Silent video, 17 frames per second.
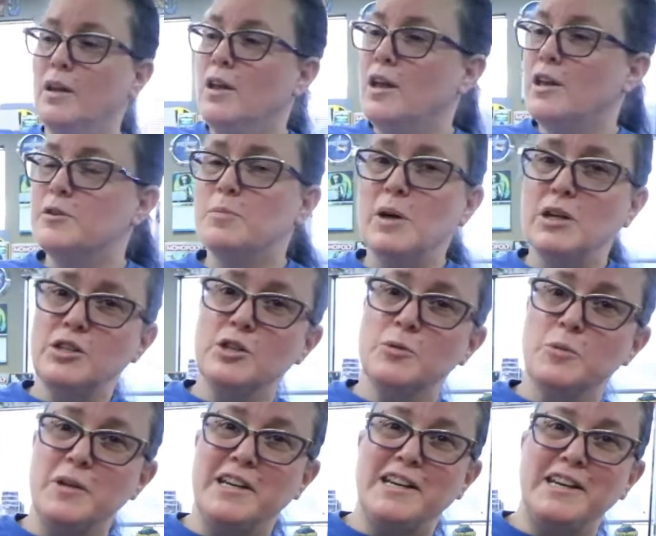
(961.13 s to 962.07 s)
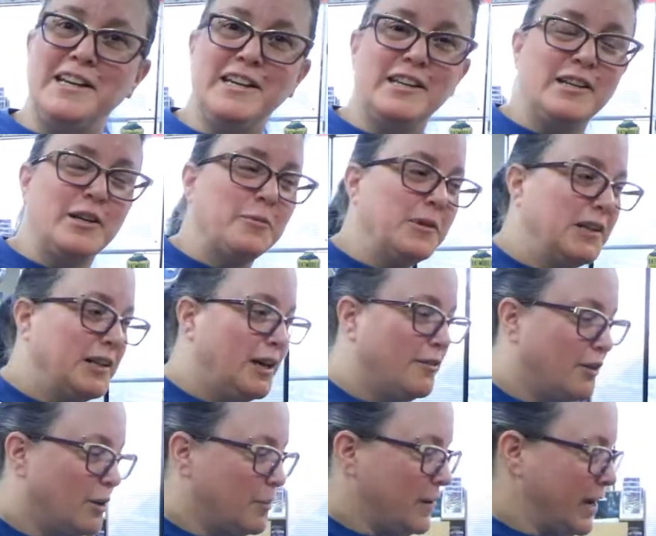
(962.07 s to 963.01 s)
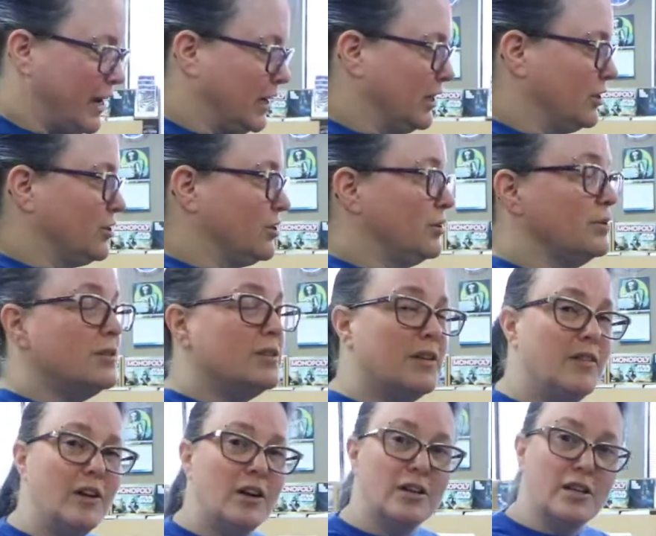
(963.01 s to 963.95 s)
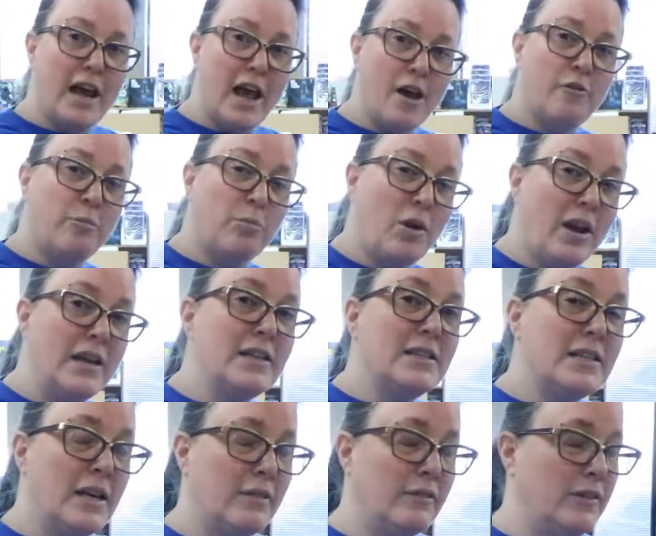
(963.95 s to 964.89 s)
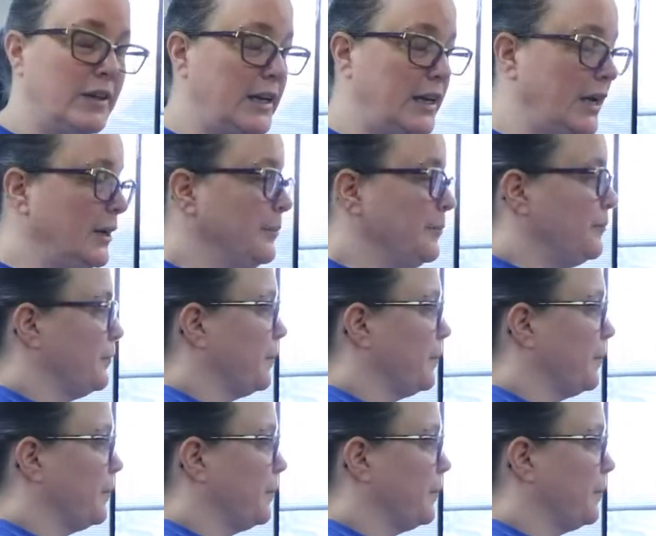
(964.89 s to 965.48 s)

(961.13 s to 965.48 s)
As much as we can get in. We love our back issues and there's half price every day.